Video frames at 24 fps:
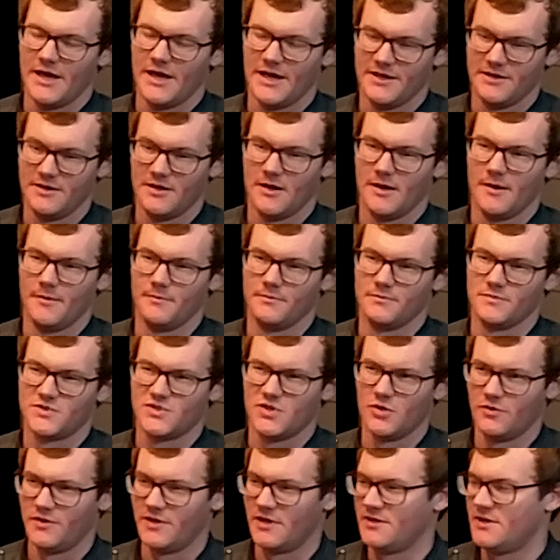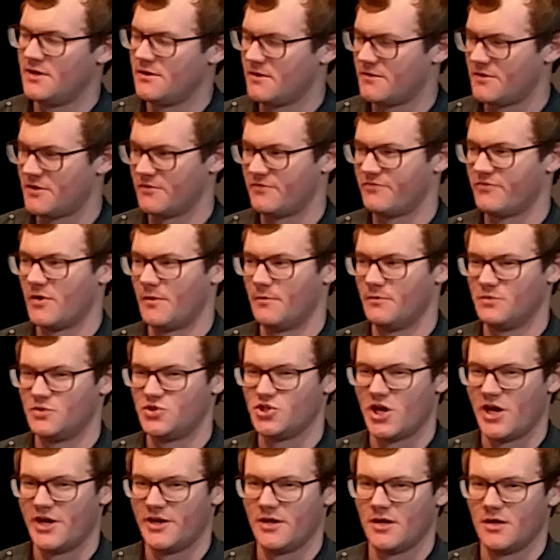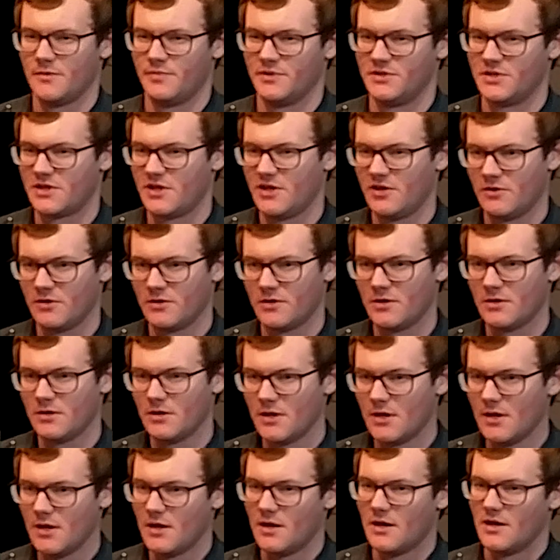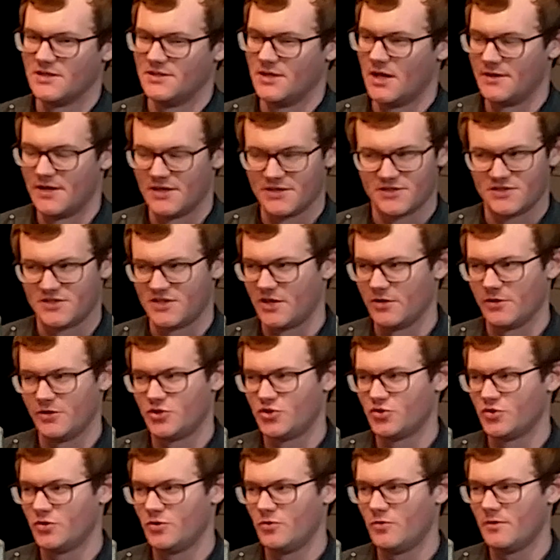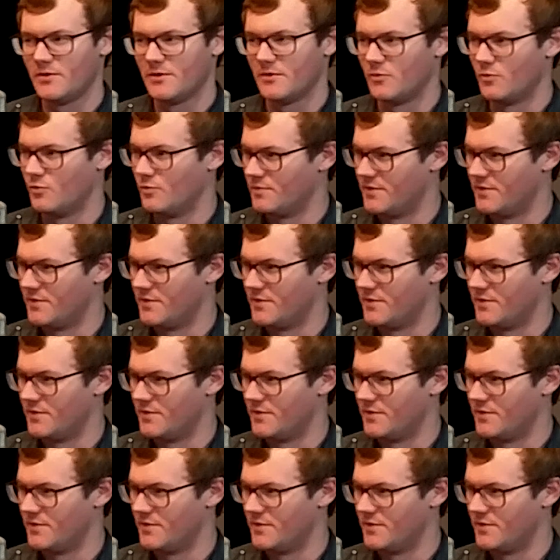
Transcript: And so the idea that they're from China in particular is not necessarily true.